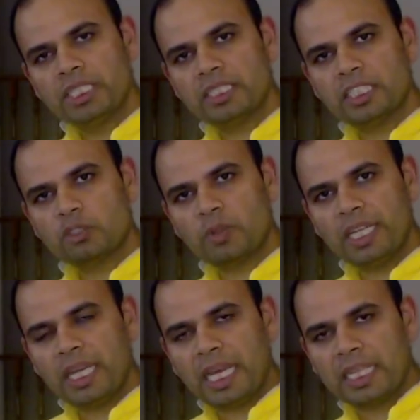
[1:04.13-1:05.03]
this way
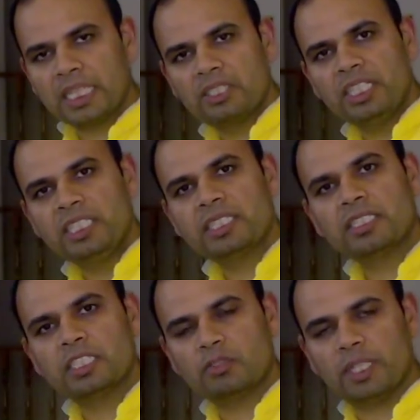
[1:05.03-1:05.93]
and then 3 inches
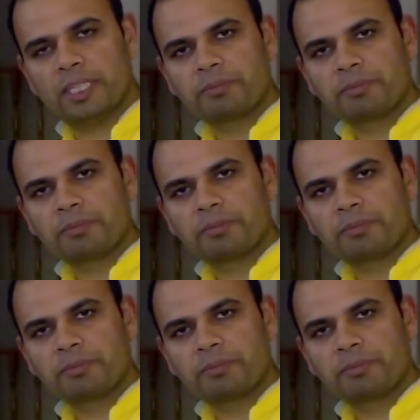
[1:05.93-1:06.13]
this way.